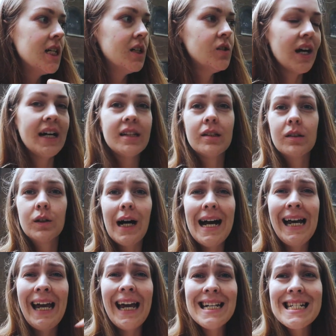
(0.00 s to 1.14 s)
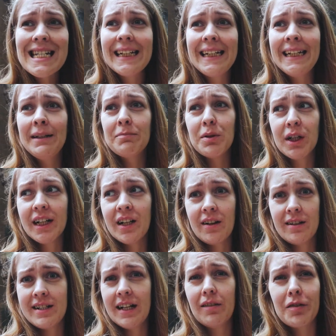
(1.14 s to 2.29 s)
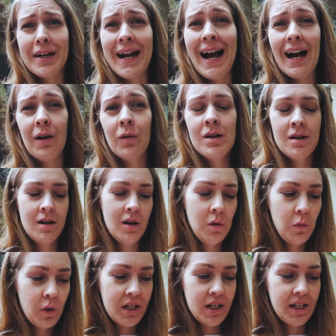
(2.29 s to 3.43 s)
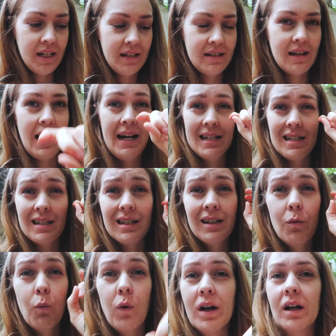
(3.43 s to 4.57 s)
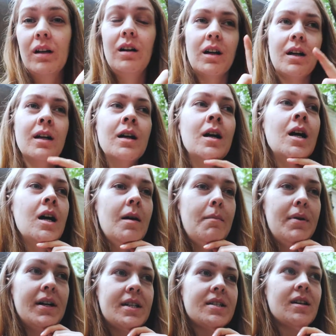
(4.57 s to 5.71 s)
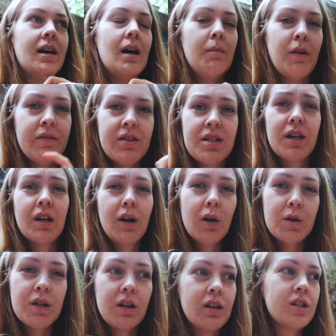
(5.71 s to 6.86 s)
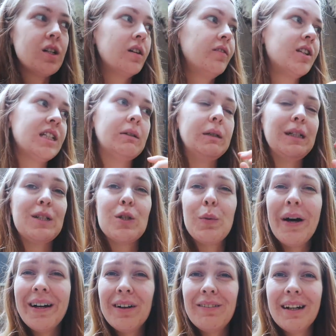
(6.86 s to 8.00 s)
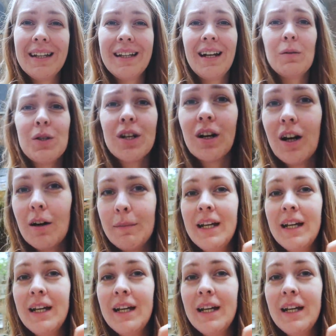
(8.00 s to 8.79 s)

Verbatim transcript: so I have to hastily book another ticket for now, which is at one o'clock. But I'm obviously going to go to the conservatory at twelve, and then I was going to come